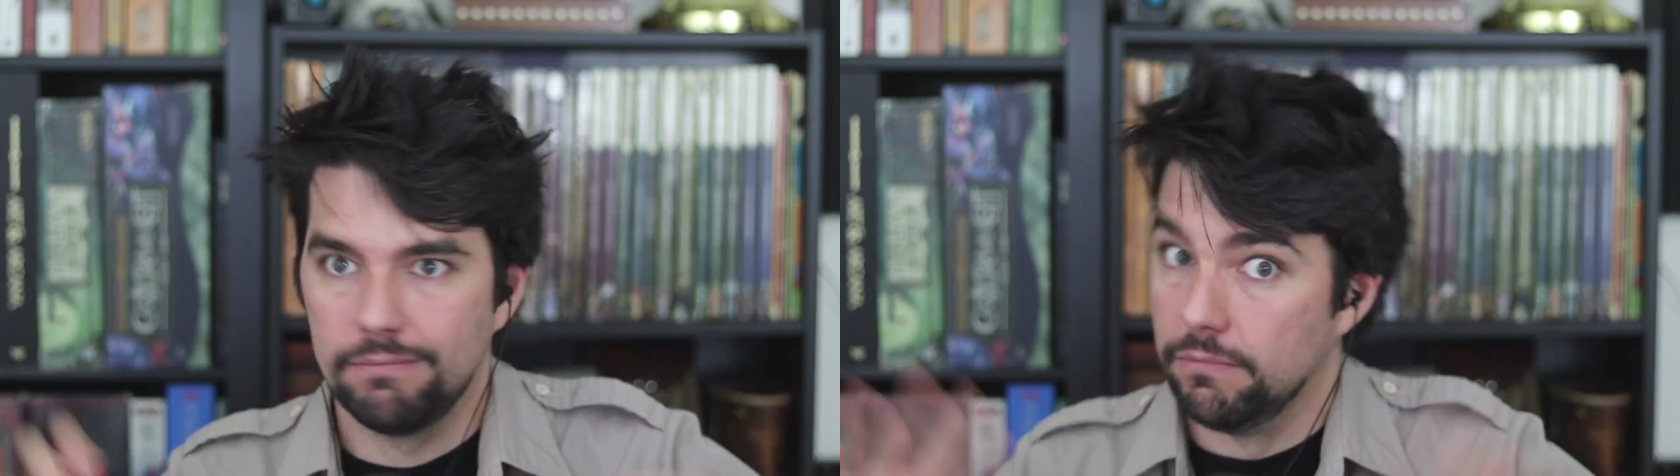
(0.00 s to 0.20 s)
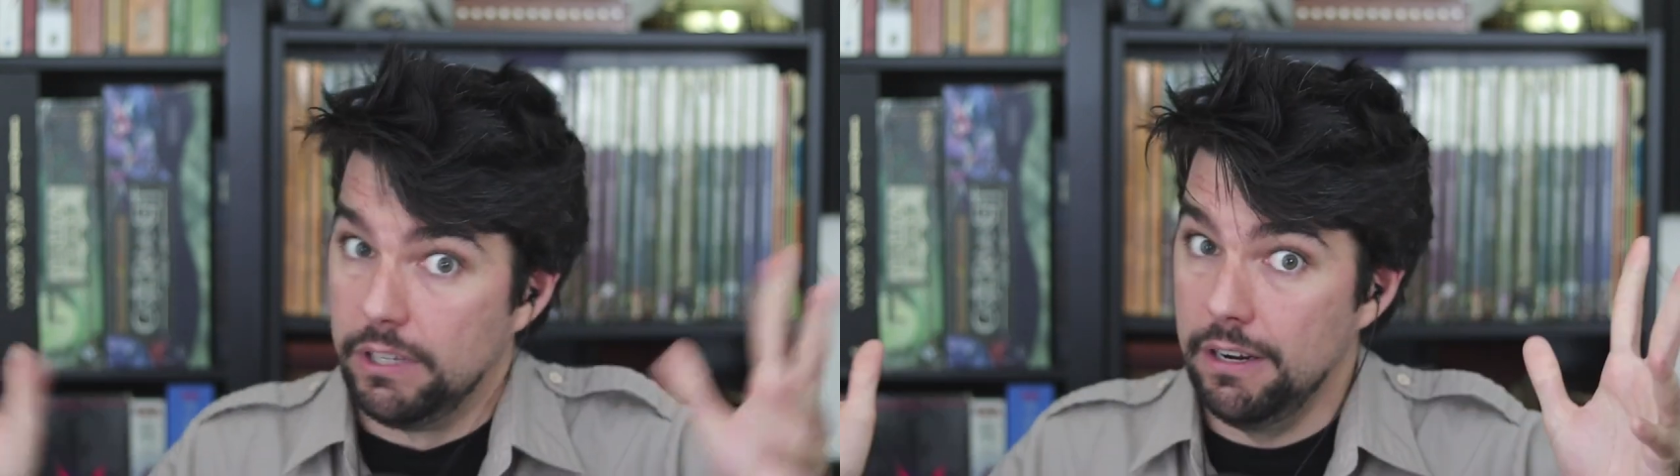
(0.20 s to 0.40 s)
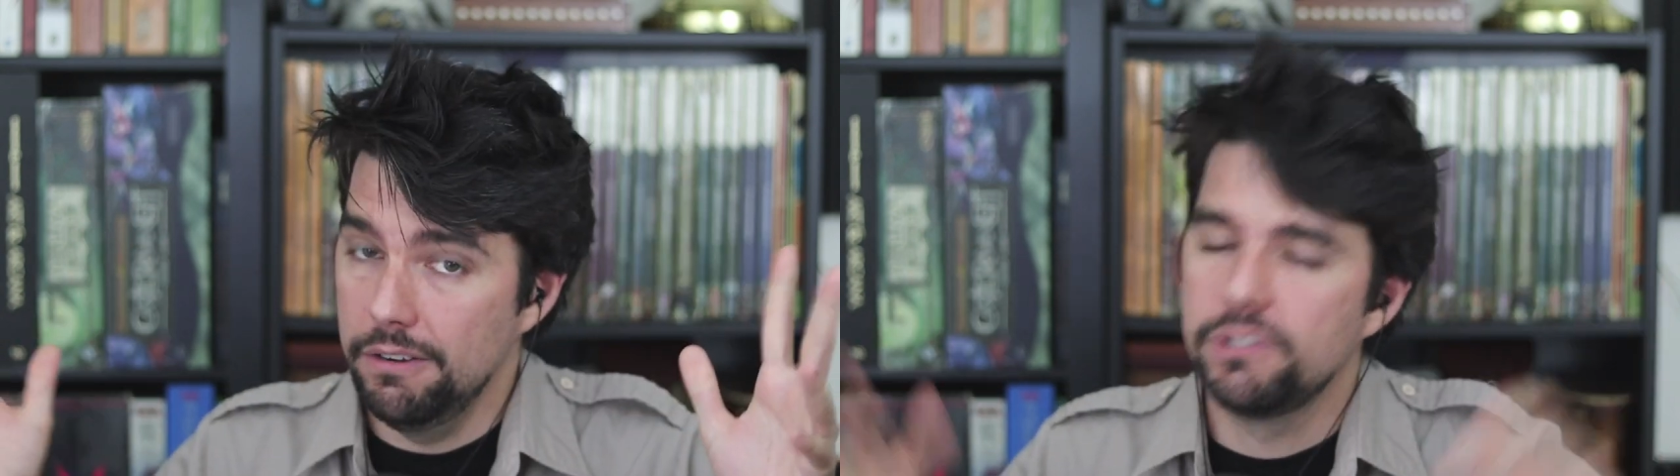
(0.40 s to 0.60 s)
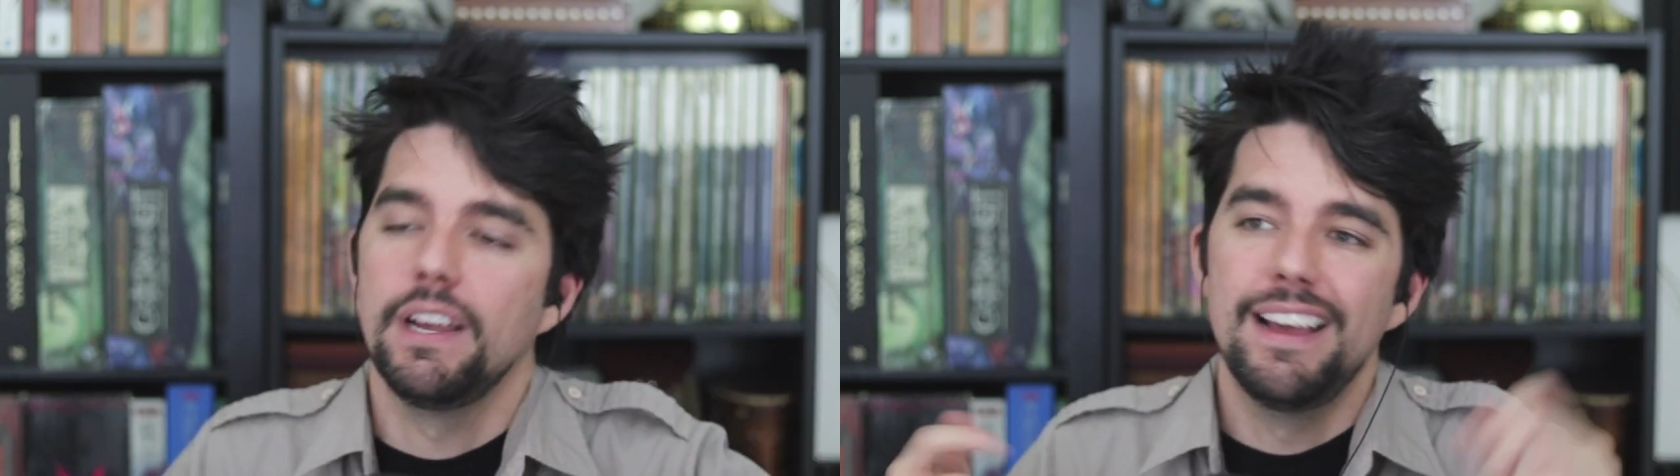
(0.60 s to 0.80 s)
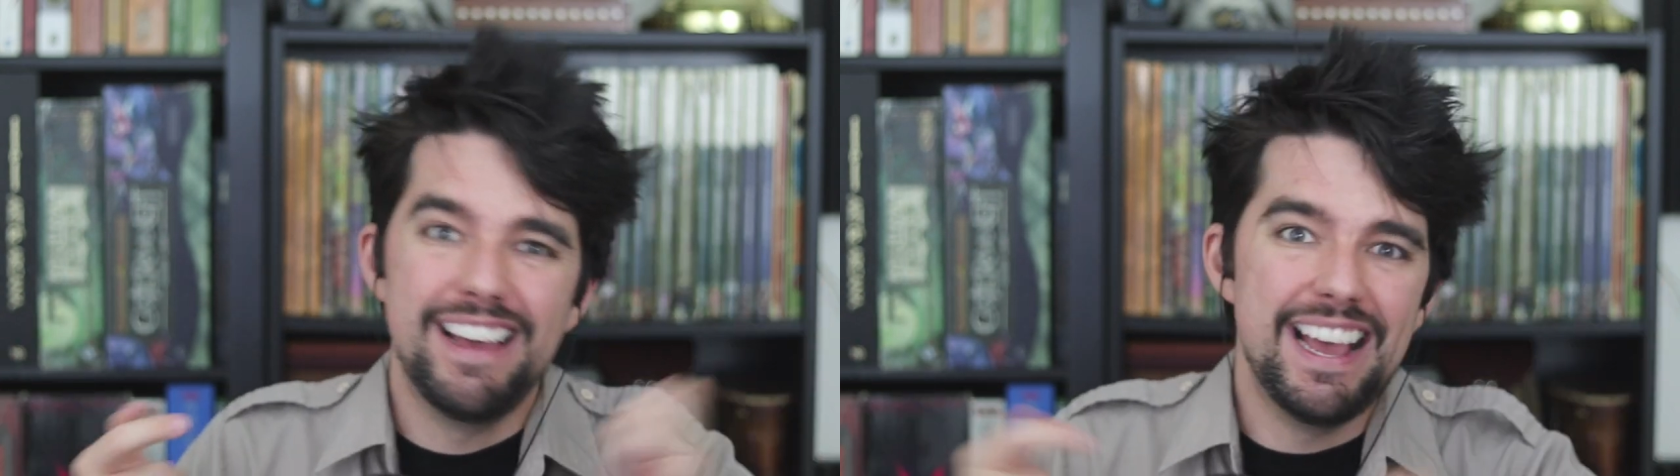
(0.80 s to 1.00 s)
Zenos
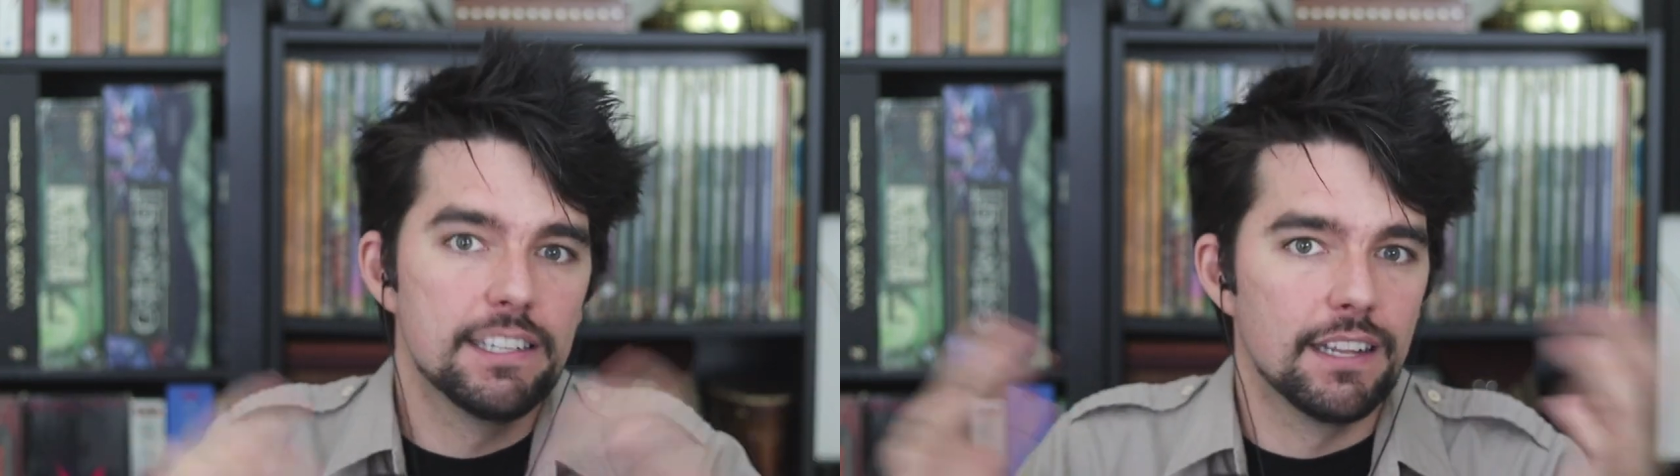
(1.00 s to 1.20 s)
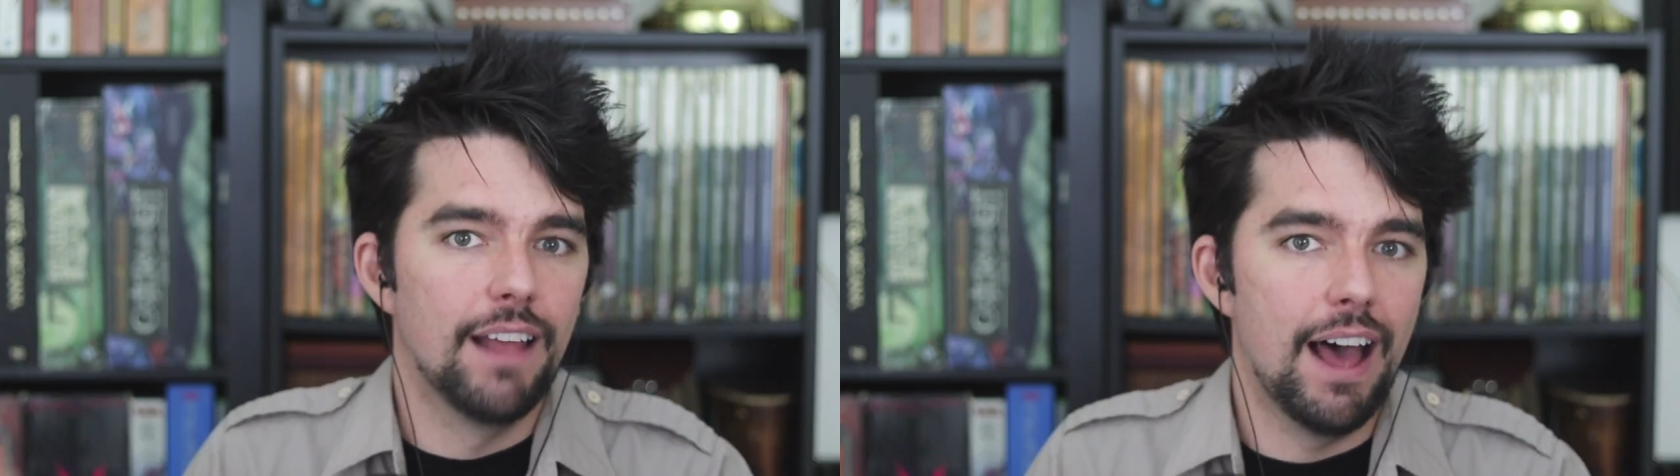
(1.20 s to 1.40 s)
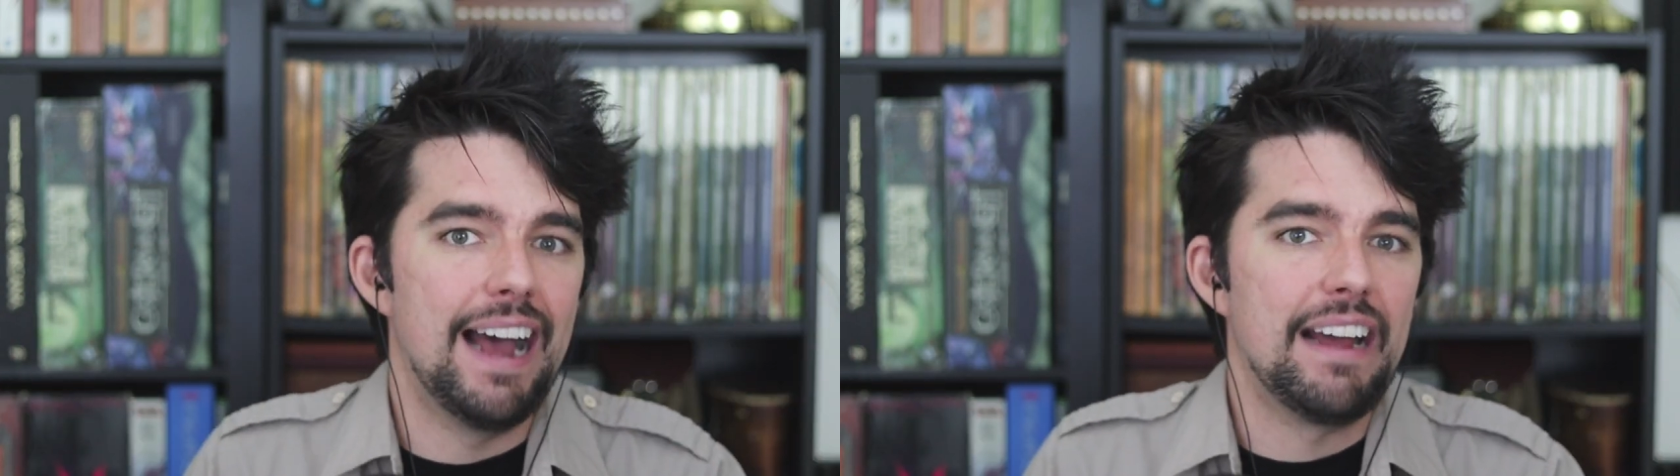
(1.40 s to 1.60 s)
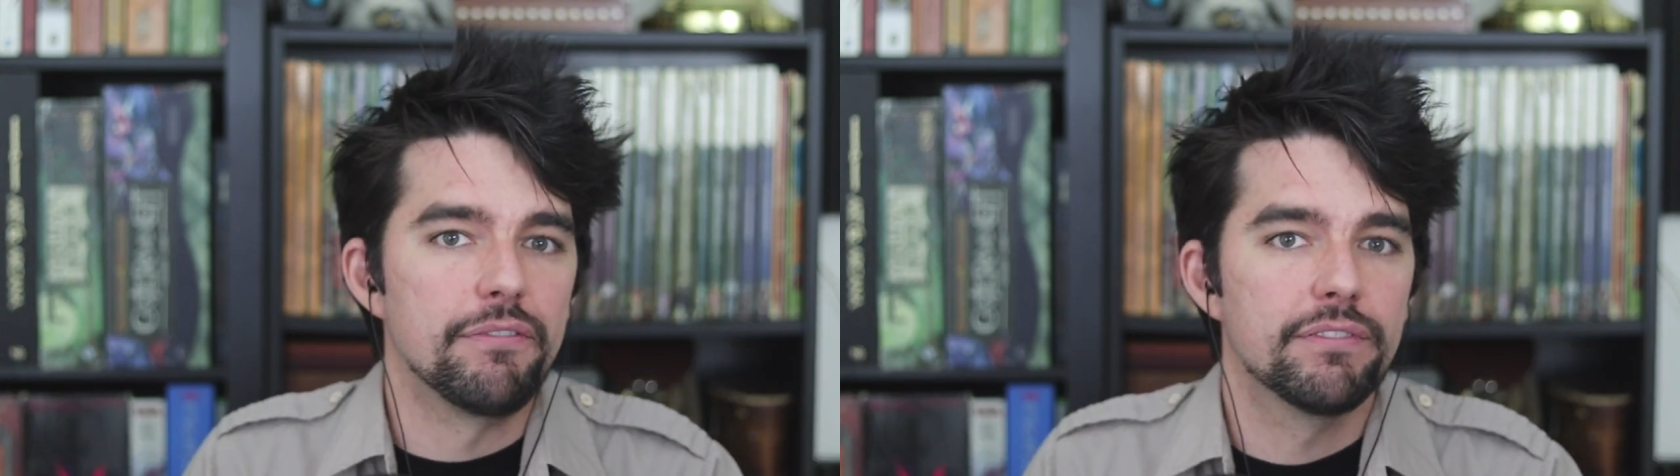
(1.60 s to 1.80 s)
is alive.